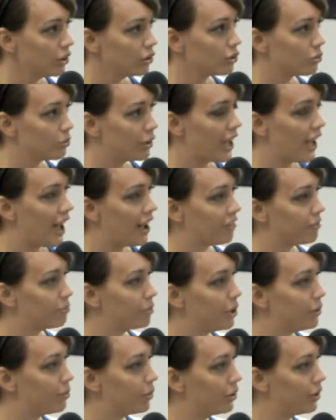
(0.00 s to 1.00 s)
So we have
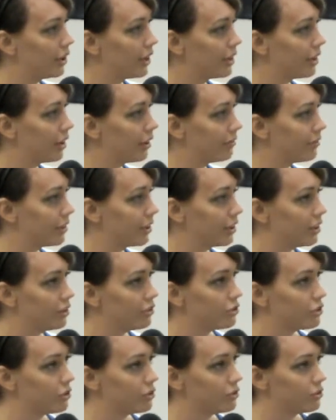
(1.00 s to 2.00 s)
people in our
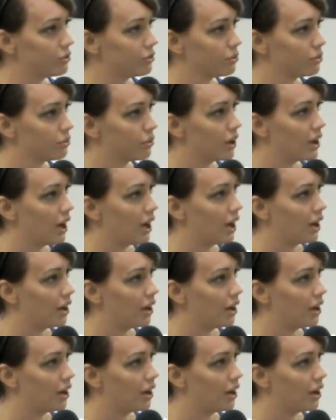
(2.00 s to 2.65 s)
village who